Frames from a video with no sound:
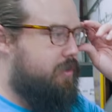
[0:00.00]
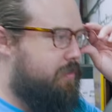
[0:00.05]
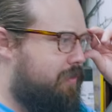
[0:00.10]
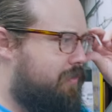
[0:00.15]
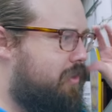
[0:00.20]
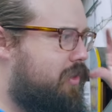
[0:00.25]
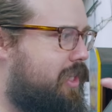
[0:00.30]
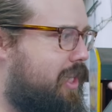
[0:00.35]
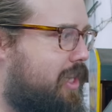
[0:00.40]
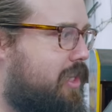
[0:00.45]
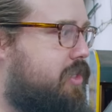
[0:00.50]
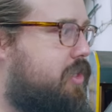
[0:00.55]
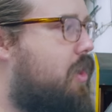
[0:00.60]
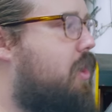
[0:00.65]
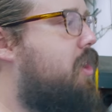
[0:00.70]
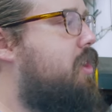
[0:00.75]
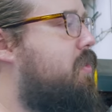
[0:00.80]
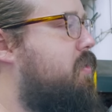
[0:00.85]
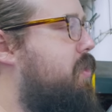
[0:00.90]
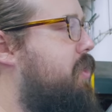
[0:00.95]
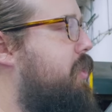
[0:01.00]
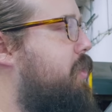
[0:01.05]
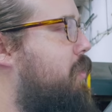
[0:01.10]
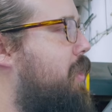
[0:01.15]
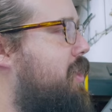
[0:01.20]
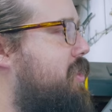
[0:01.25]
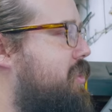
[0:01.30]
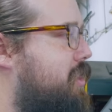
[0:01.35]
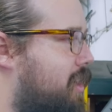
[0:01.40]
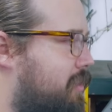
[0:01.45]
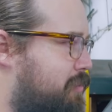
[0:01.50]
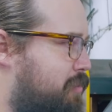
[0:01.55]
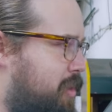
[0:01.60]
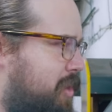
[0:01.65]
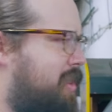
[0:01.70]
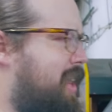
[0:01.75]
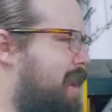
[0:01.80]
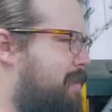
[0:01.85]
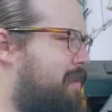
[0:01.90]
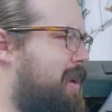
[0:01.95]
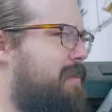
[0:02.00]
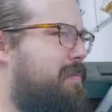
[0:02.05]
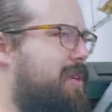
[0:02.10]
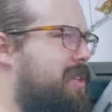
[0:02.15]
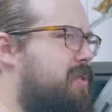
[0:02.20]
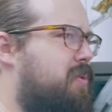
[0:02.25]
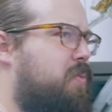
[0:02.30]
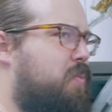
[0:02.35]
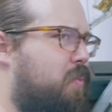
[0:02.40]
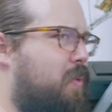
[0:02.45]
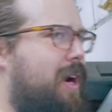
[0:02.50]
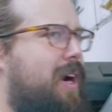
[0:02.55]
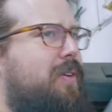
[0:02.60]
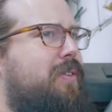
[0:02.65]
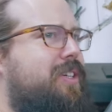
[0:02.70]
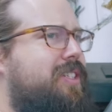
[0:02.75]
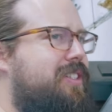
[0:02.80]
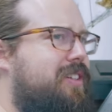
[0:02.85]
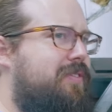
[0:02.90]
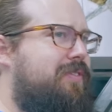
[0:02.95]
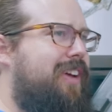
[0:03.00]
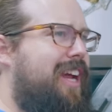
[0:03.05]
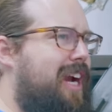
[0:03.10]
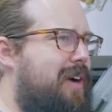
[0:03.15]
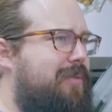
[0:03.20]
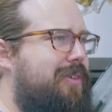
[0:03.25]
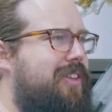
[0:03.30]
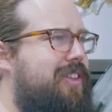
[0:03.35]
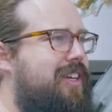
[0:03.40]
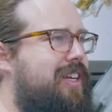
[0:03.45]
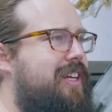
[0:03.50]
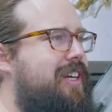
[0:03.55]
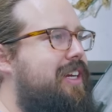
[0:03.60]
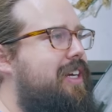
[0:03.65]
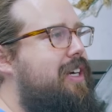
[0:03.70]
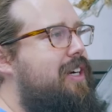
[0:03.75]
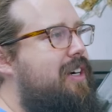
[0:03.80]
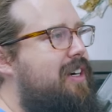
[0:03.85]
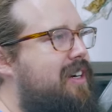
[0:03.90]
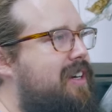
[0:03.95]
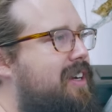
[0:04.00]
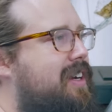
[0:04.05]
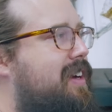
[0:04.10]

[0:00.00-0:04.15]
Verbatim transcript: because we've looked at a ton of really rare stuff, but that might be the rarest of everything in here.